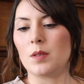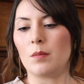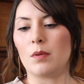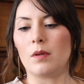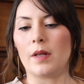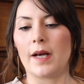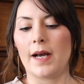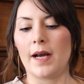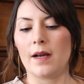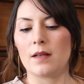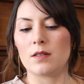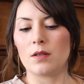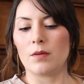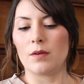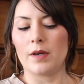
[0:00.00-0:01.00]
black
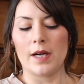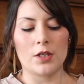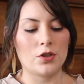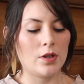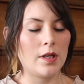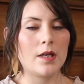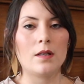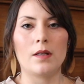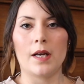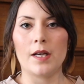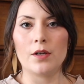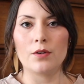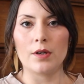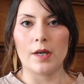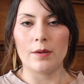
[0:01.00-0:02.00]
so they're actually like a
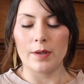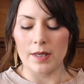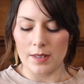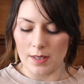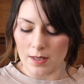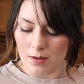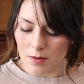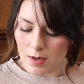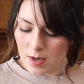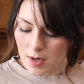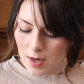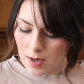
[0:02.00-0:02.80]
light gray right now.